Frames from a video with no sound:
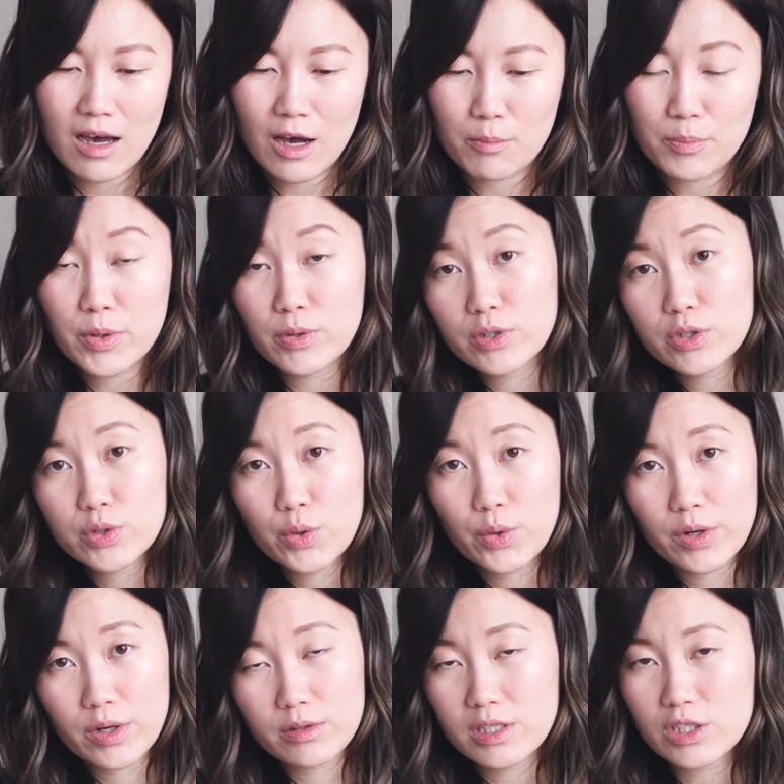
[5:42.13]
um, beauty
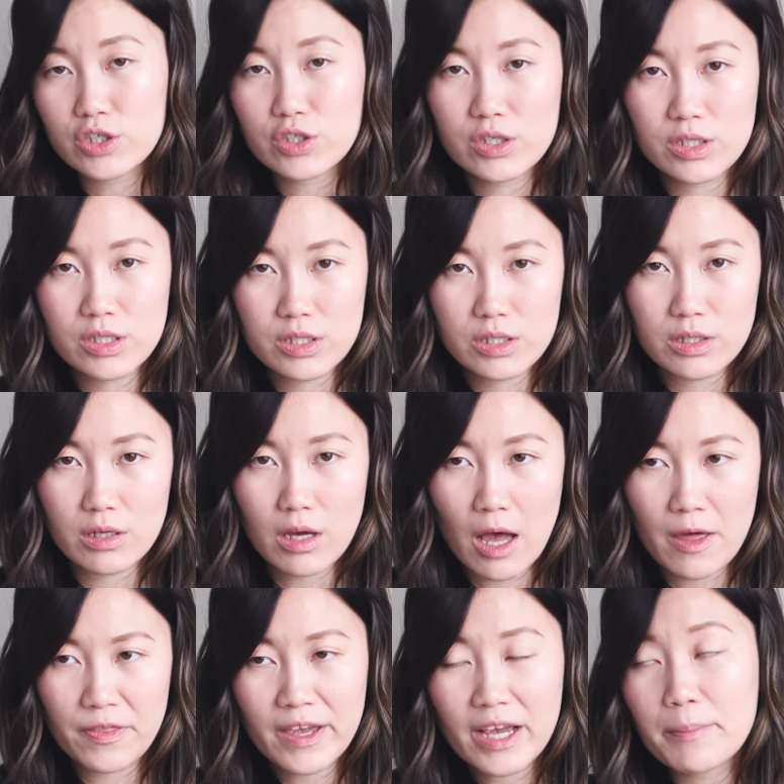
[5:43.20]
tutorials and she's
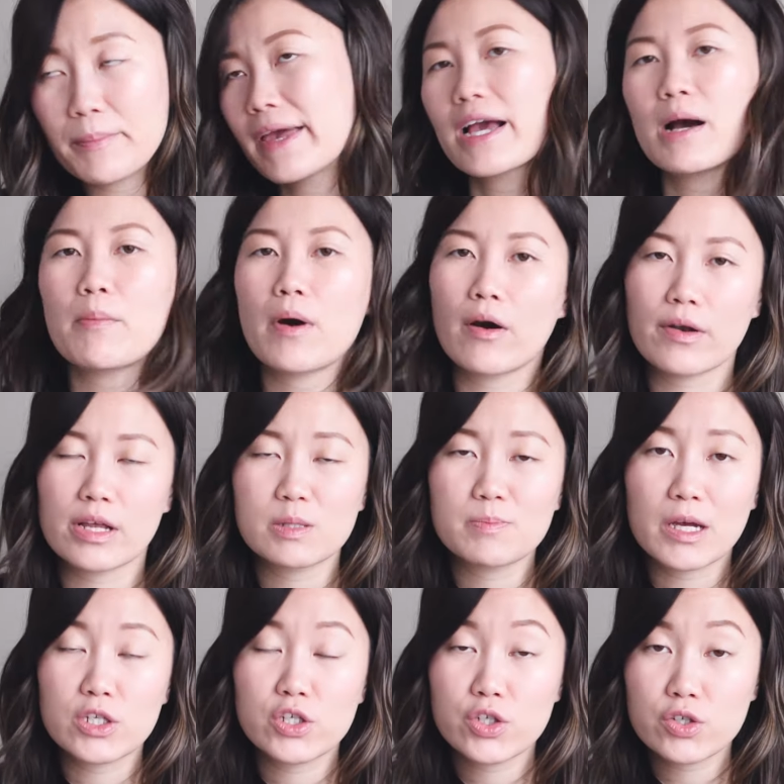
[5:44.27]
I think a makeup artist
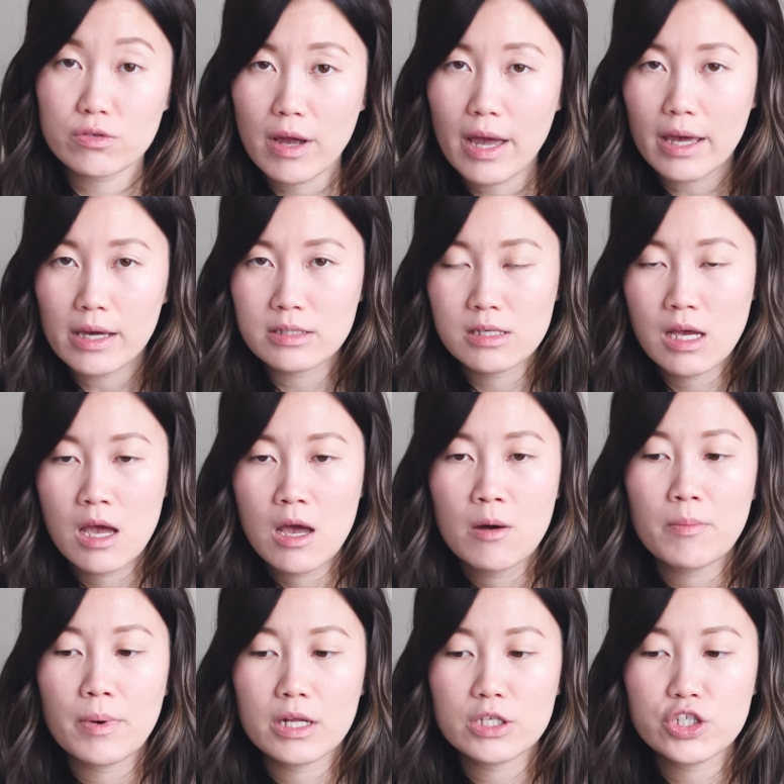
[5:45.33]
by trade
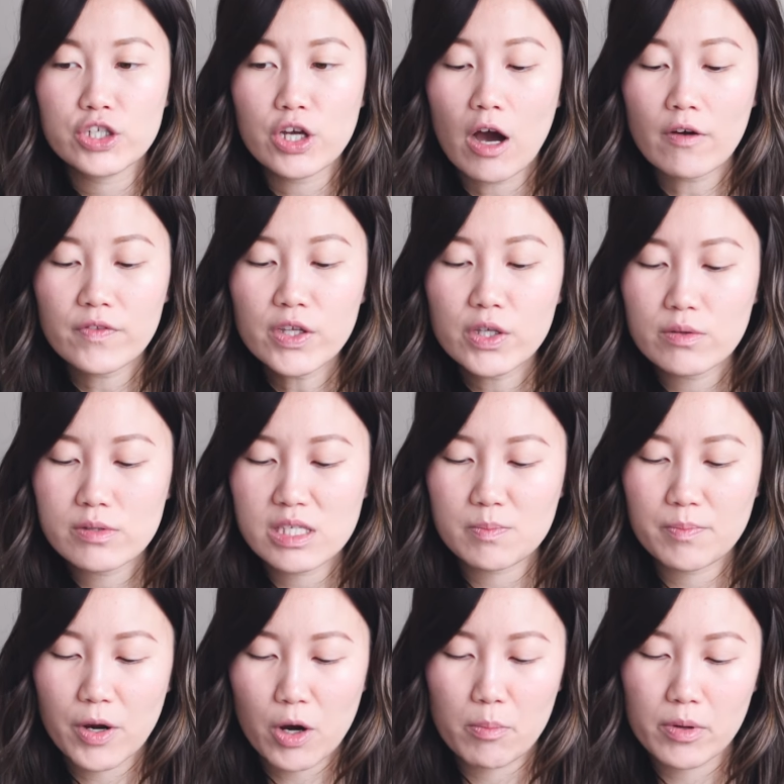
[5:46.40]
but she often
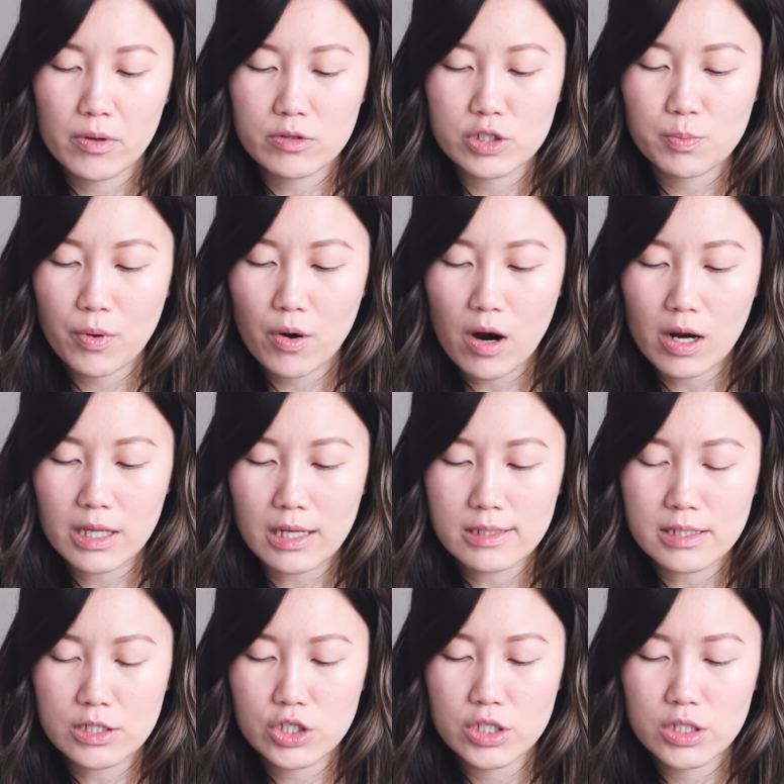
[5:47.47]
uses Bare Minerals
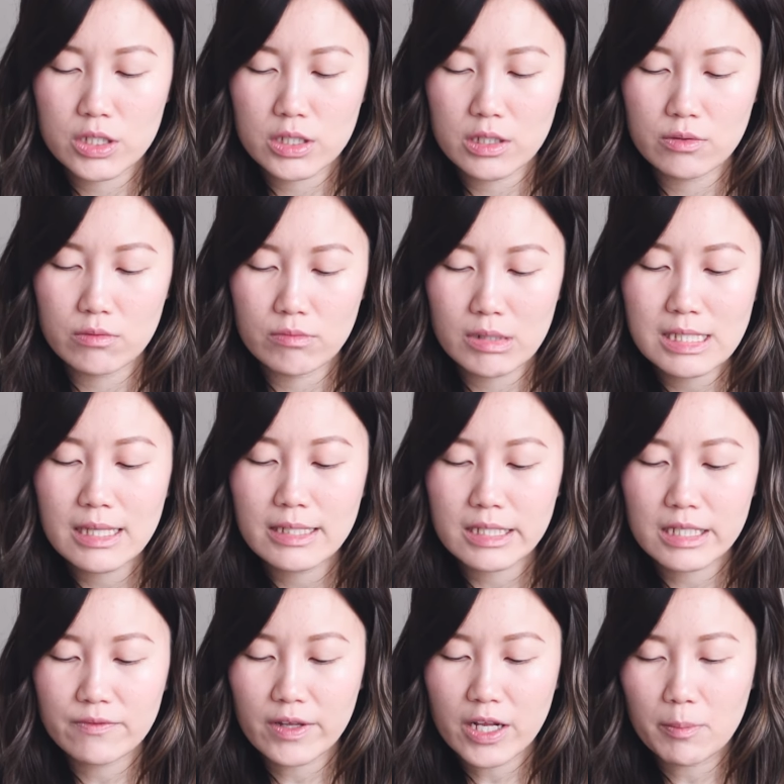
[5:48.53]
products and she recently
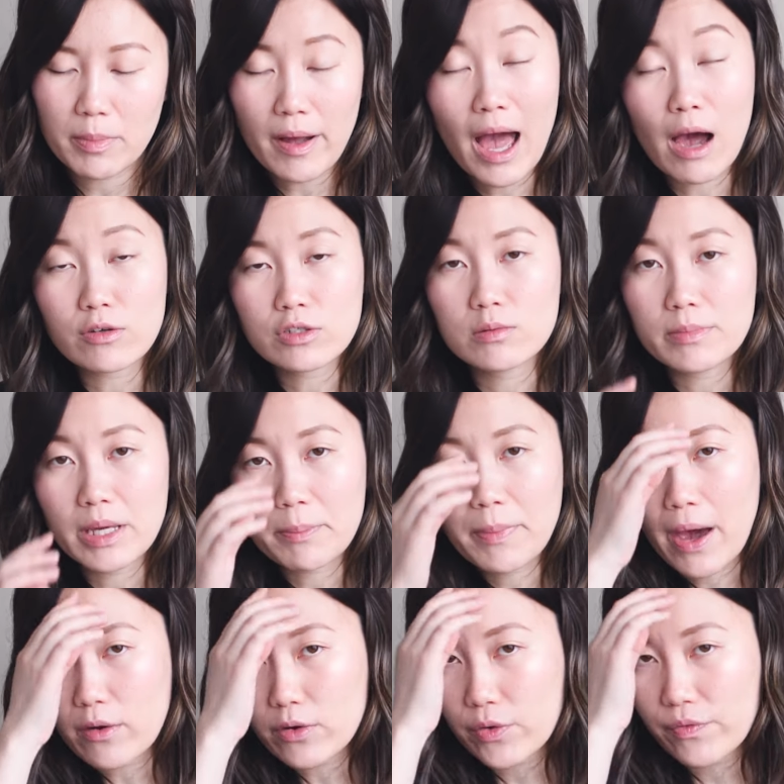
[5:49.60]
did a video about how to make
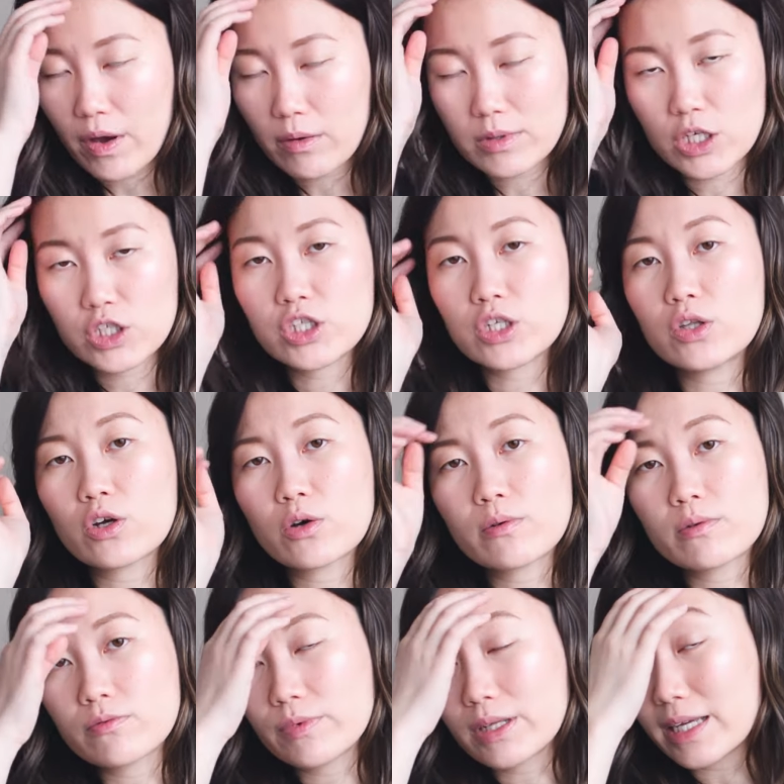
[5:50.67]
powder foundation look
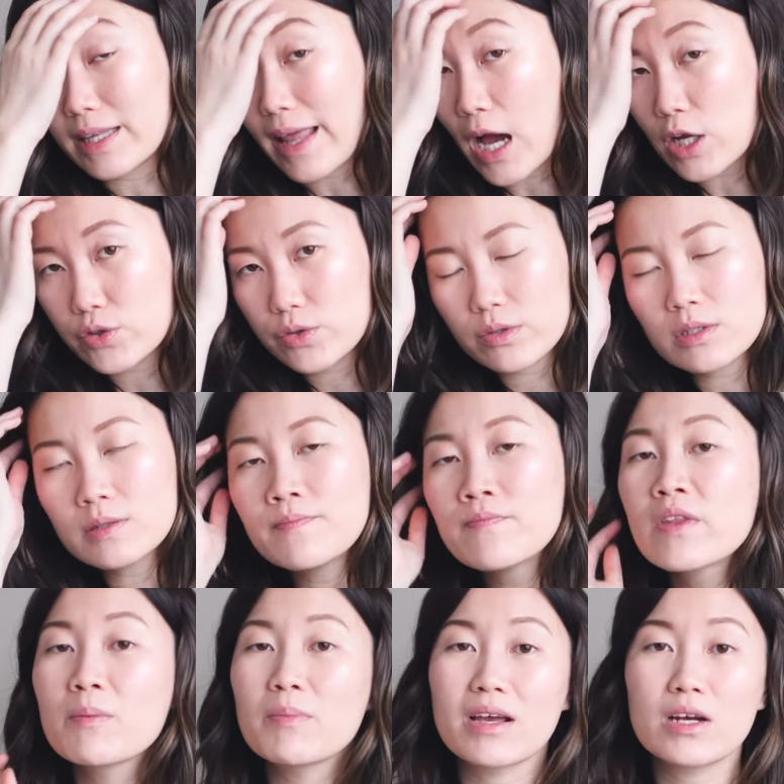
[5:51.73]
really natural
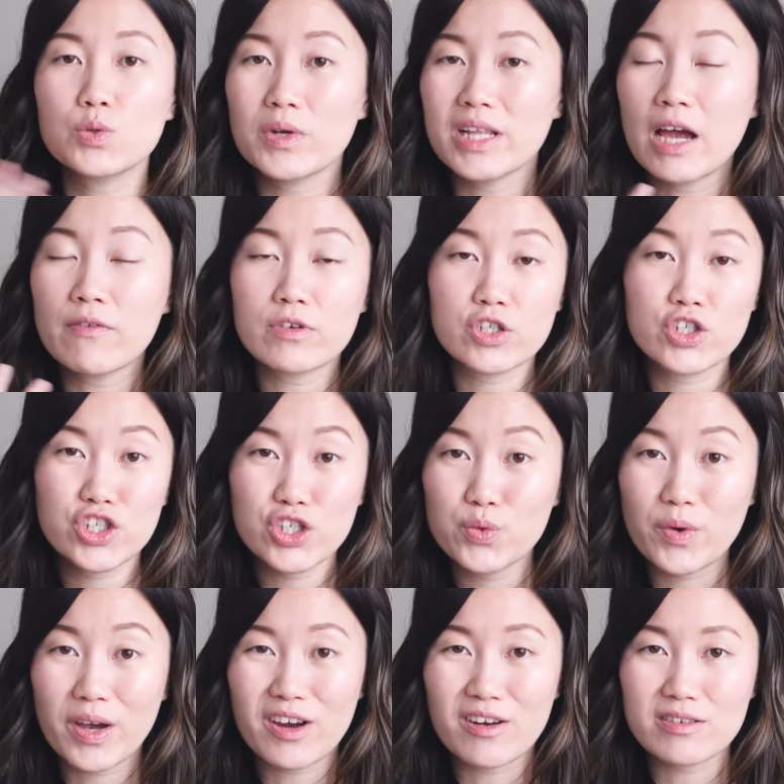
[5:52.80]
because whenever she
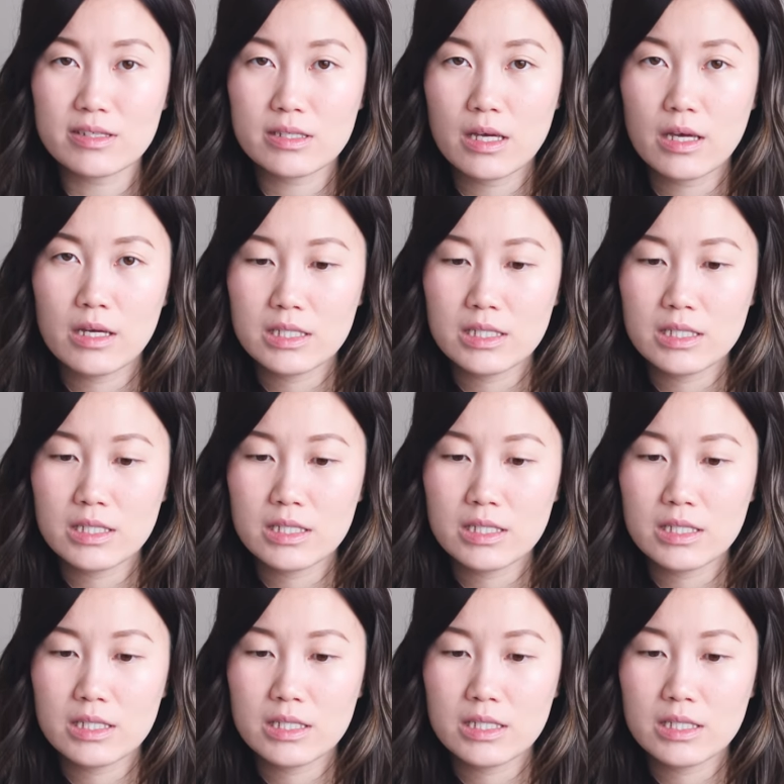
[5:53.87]
wears